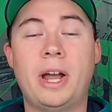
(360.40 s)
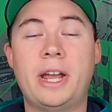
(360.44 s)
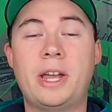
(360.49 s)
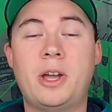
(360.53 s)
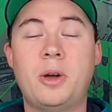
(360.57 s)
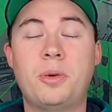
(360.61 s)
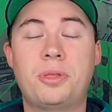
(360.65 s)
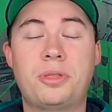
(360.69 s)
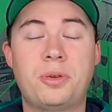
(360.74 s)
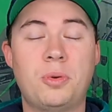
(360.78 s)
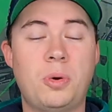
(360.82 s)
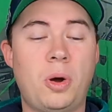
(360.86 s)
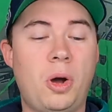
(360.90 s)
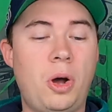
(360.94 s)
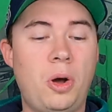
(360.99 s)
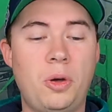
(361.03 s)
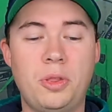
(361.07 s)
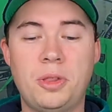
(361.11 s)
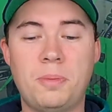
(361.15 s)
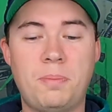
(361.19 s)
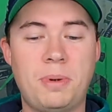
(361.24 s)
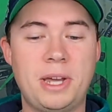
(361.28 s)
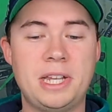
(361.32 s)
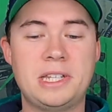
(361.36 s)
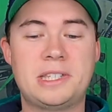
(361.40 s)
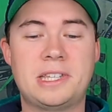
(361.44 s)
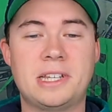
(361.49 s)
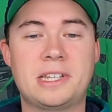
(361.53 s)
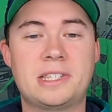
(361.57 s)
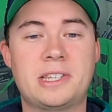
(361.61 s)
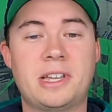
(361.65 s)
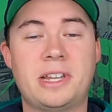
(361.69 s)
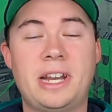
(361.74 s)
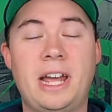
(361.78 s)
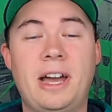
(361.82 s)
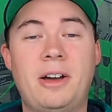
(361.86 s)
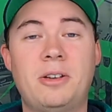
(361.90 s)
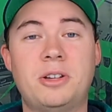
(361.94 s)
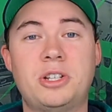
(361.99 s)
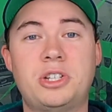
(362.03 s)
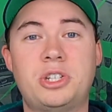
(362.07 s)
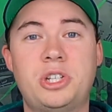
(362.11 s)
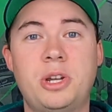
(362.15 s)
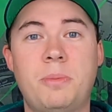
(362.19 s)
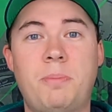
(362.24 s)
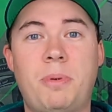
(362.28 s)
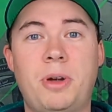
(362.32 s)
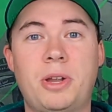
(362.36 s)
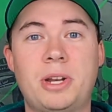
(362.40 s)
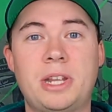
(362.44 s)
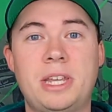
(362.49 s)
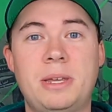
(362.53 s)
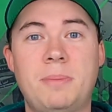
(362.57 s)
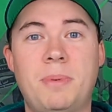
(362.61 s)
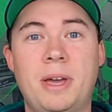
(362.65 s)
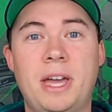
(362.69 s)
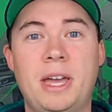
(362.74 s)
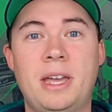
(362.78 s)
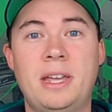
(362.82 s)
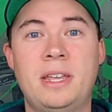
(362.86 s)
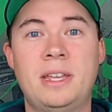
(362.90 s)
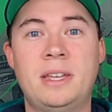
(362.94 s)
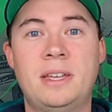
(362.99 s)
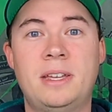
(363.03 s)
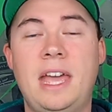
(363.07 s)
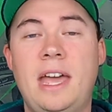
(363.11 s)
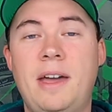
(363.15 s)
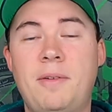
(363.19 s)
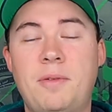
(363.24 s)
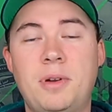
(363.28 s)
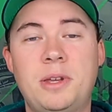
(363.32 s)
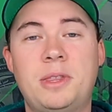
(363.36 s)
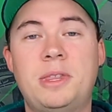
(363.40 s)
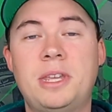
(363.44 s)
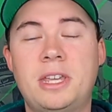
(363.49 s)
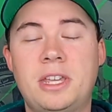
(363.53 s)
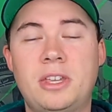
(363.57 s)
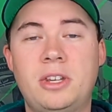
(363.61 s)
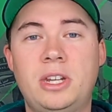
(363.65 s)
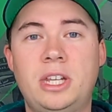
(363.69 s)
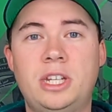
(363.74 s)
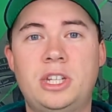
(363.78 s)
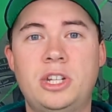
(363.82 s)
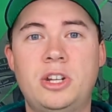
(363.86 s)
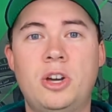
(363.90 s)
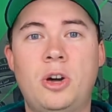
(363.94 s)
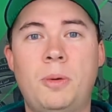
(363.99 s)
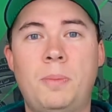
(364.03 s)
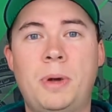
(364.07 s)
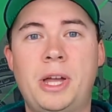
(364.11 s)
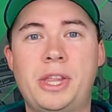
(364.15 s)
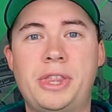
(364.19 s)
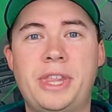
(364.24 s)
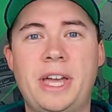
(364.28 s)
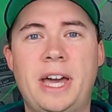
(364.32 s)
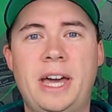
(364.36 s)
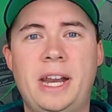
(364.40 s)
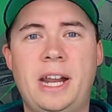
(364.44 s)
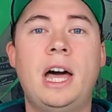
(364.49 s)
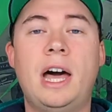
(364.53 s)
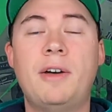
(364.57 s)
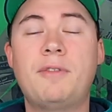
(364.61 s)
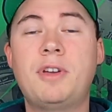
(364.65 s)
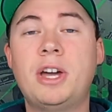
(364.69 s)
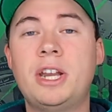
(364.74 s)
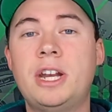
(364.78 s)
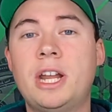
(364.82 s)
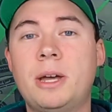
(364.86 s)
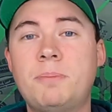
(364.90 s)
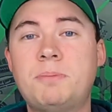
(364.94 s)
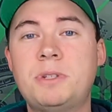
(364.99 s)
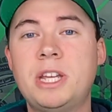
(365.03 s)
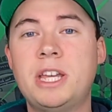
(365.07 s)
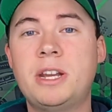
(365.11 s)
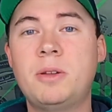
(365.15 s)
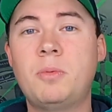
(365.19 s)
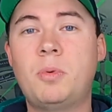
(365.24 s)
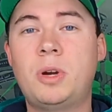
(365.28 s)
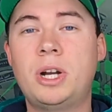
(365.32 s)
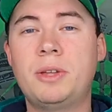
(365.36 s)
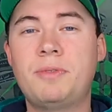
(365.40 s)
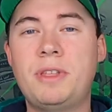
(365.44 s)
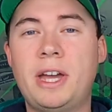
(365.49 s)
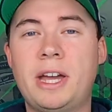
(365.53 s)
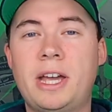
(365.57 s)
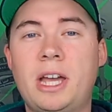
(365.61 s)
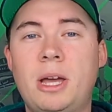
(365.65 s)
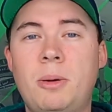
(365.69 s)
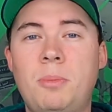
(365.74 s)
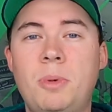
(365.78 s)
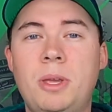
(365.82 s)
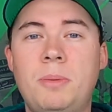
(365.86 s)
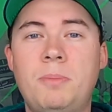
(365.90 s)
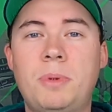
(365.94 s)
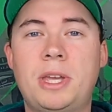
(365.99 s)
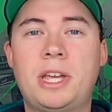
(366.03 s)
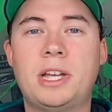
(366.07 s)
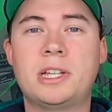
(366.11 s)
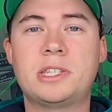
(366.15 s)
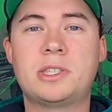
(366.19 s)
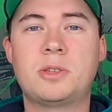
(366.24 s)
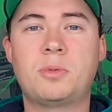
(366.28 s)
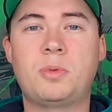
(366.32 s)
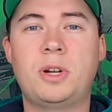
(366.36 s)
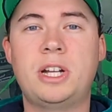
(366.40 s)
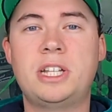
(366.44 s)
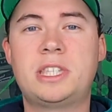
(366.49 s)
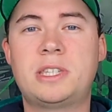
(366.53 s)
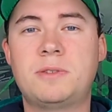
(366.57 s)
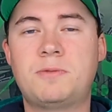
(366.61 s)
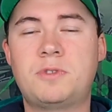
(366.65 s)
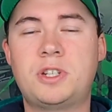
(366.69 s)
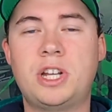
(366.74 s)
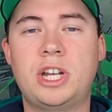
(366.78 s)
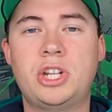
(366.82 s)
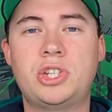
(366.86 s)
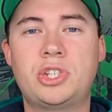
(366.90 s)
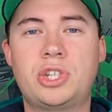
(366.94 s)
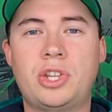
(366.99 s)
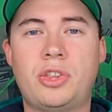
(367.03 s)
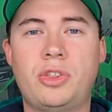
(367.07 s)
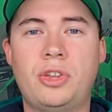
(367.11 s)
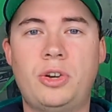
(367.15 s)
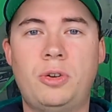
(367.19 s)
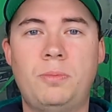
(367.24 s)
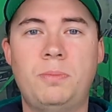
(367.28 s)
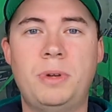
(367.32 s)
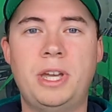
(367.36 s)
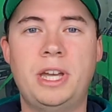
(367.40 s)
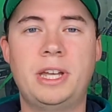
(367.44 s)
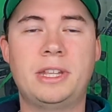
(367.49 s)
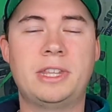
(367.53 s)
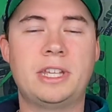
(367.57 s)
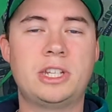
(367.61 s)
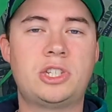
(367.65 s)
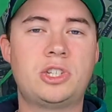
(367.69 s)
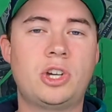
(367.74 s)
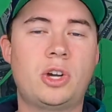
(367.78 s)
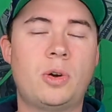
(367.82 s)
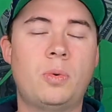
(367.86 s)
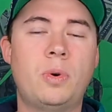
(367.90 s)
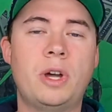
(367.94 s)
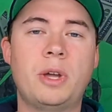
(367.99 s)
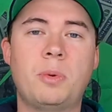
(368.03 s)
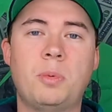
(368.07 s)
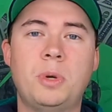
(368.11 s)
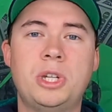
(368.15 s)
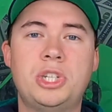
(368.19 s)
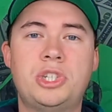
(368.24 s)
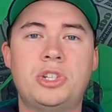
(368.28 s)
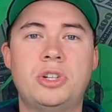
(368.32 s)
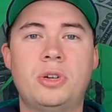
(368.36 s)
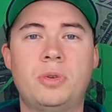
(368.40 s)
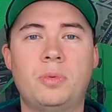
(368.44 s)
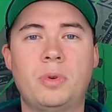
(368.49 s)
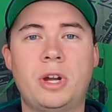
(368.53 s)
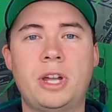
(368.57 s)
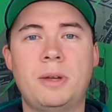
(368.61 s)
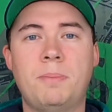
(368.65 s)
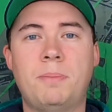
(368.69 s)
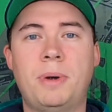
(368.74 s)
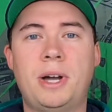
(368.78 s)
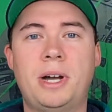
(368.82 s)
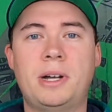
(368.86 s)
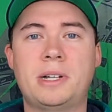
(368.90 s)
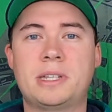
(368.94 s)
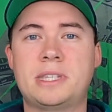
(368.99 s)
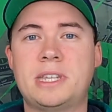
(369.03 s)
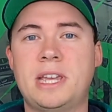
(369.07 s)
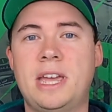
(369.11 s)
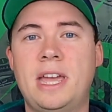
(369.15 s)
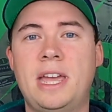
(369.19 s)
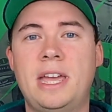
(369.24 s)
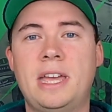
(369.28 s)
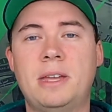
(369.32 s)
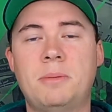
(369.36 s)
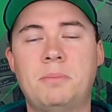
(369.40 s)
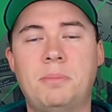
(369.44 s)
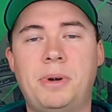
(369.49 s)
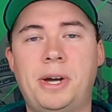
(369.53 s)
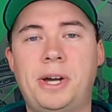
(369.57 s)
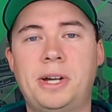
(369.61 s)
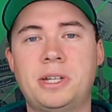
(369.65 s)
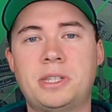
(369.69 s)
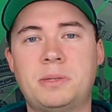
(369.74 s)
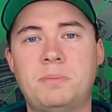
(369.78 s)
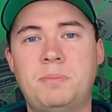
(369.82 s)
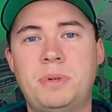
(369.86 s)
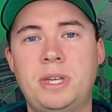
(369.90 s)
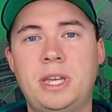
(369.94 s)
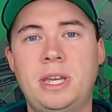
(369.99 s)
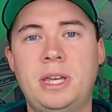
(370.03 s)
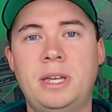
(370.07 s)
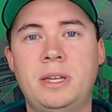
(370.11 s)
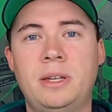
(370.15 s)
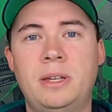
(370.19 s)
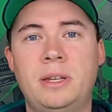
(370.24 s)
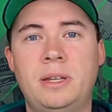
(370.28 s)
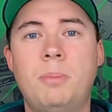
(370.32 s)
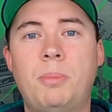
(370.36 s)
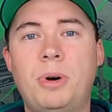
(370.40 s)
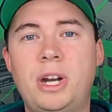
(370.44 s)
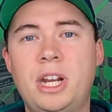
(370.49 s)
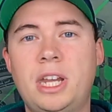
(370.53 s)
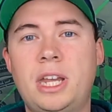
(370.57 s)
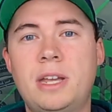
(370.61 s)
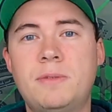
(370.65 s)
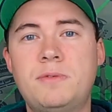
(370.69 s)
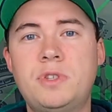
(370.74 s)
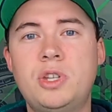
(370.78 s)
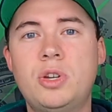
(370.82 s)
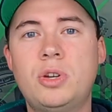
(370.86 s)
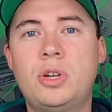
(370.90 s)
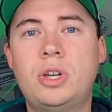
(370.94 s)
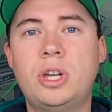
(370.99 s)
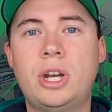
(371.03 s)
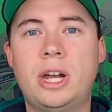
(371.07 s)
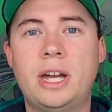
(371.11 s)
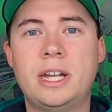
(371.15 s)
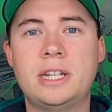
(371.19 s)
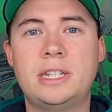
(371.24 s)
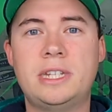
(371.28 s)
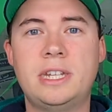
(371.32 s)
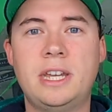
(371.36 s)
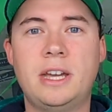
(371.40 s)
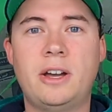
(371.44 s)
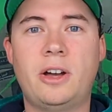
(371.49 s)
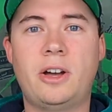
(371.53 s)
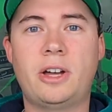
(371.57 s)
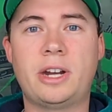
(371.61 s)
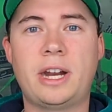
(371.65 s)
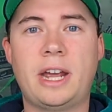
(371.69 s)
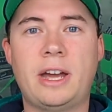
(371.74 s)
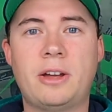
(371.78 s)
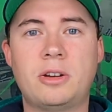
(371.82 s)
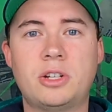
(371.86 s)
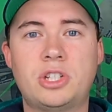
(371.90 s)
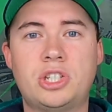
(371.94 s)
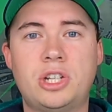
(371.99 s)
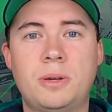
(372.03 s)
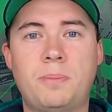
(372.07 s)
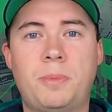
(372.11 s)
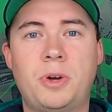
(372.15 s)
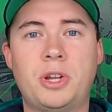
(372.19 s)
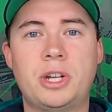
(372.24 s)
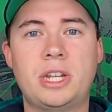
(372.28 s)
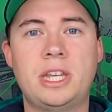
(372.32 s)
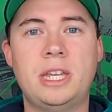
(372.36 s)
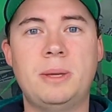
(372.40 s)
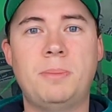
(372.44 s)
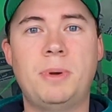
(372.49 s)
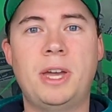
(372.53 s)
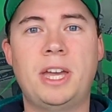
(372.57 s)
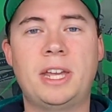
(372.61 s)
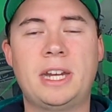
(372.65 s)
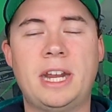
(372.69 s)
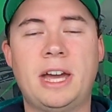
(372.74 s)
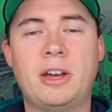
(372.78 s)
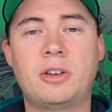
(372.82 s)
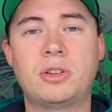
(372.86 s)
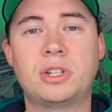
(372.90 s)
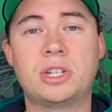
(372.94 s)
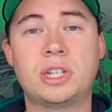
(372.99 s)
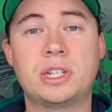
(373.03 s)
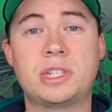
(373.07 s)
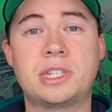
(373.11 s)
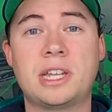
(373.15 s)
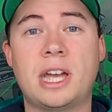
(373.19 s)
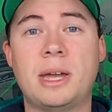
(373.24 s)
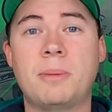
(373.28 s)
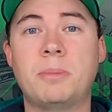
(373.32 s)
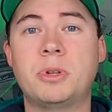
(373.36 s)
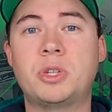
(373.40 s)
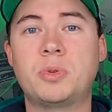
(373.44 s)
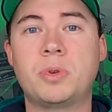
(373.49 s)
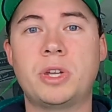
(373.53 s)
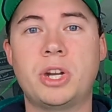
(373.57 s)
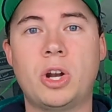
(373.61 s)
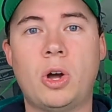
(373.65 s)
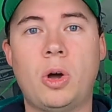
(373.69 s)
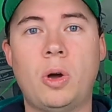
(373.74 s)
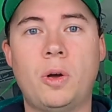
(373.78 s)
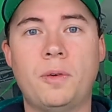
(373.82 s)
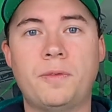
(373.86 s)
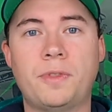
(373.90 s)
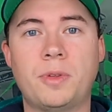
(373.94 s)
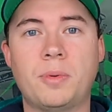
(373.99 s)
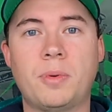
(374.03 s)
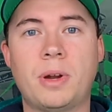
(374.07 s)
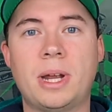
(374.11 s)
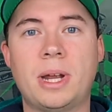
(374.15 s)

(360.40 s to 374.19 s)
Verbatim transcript: I go through all the basics on how to ship on eBay everything you need to know about that. I've got an updated one of that coming because the rates have changed a little bit and they took away regional rate box A and box B, but it gives you a good idea on how to ship on eBay and how to decide between all of the